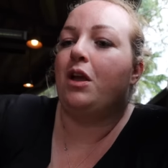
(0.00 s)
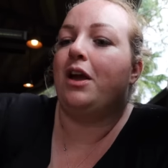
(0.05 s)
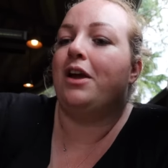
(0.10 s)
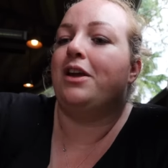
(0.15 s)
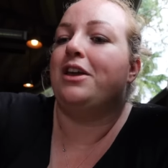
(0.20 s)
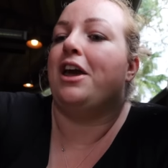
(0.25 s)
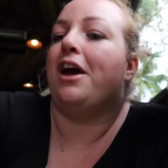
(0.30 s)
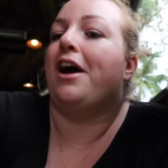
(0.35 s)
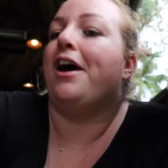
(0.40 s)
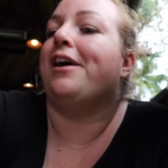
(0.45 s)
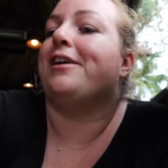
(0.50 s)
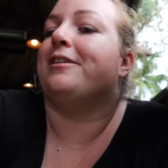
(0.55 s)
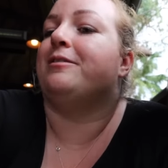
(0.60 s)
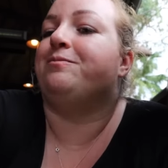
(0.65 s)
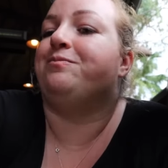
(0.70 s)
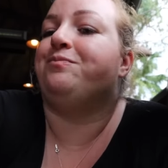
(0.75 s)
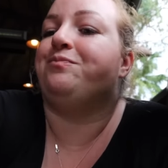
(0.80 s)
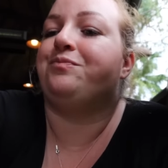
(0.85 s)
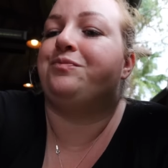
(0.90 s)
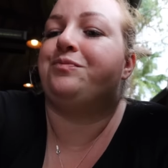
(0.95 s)
Good,
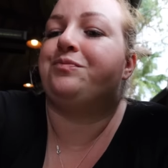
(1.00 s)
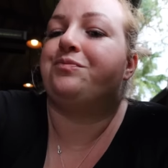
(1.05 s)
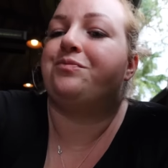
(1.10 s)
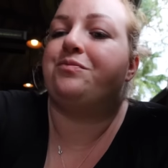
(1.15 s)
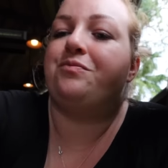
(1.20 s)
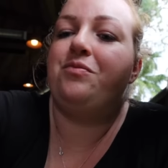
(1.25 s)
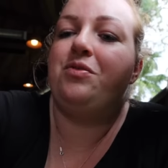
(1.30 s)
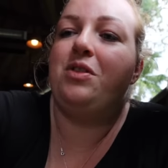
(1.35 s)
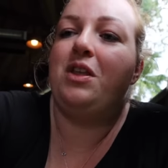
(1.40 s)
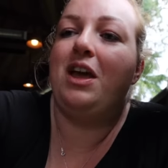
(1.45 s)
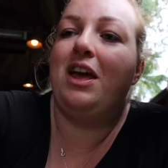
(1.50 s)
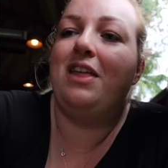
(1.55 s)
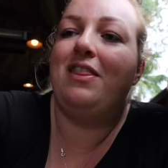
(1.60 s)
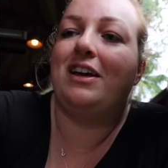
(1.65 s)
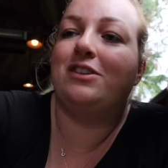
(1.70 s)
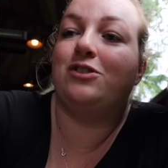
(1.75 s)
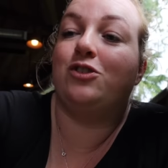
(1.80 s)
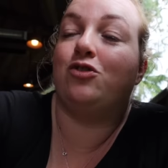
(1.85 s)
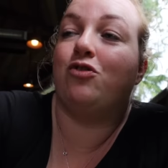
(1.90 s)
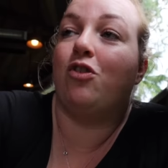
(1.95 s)
yeah.
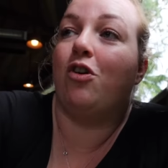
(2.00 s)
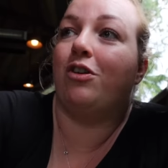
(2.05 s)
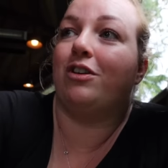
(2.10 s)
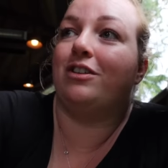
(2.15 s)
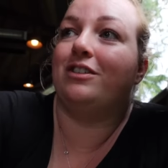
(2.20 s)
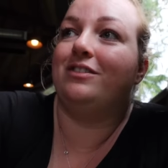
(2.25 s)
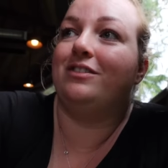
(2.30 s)
That's strong.